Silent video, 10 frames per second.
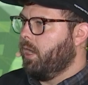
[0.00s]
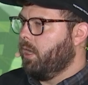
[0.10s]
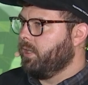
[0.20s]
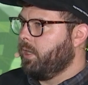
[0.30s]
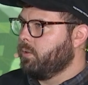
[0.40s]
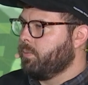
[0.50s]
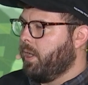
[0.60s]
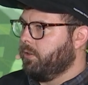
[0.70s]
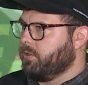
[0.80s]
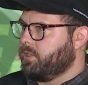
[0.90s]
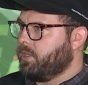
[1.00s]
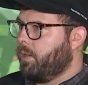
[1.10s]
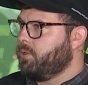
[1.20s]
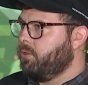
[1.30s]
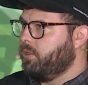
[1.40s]
language models, this
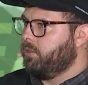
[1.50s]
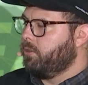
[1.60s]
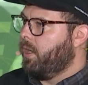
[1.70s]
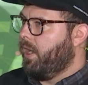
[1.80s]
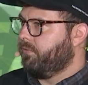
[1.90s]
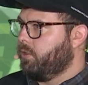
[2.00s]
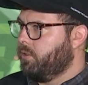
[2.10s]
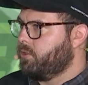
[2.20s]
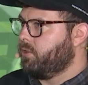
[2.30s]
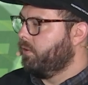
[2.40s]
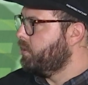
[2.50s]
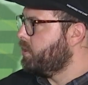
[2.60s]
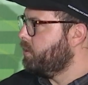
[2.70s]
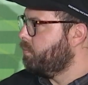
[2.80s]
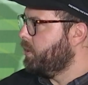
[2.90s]
opportunity to go after
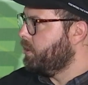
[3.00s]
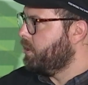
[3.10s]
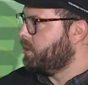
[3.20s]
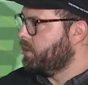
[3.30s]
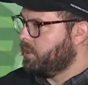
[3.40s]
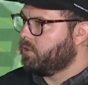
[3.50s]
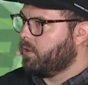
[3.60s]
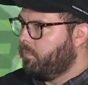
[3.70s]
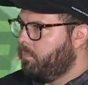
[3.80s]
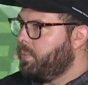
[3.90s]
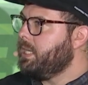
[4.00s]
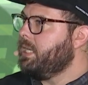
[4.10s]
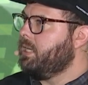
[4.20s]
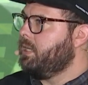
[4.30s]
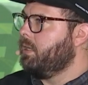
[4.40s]
services businesses and sort of
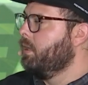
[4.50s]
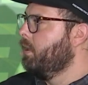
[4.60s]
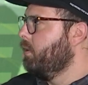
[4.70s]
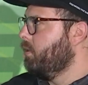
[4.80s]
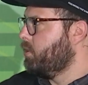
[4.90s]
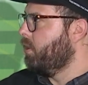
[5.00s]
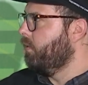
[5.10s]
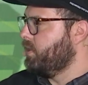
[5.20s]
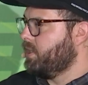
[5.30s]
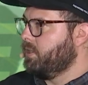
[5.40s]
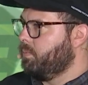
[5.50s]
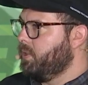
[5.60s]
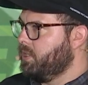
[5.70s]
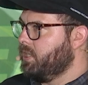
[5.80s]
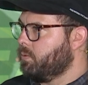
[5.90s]
be the services
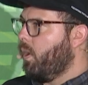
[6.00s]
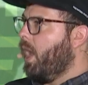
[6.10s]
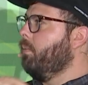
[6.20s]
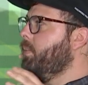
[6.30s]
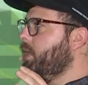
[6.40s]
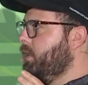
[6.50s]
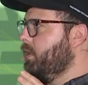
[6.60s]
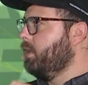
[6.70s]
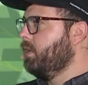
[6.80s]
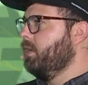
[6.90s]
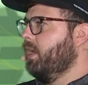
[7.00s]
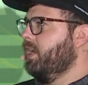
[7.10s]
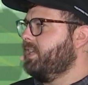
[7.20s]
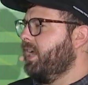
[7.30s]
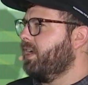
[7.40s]
business while being a
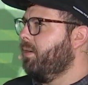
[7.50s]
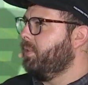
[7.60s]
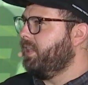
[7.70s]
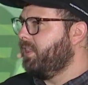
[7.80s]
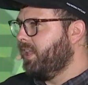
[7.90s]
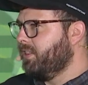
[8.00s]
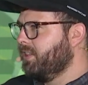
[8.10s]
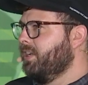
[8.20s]
tech company. Then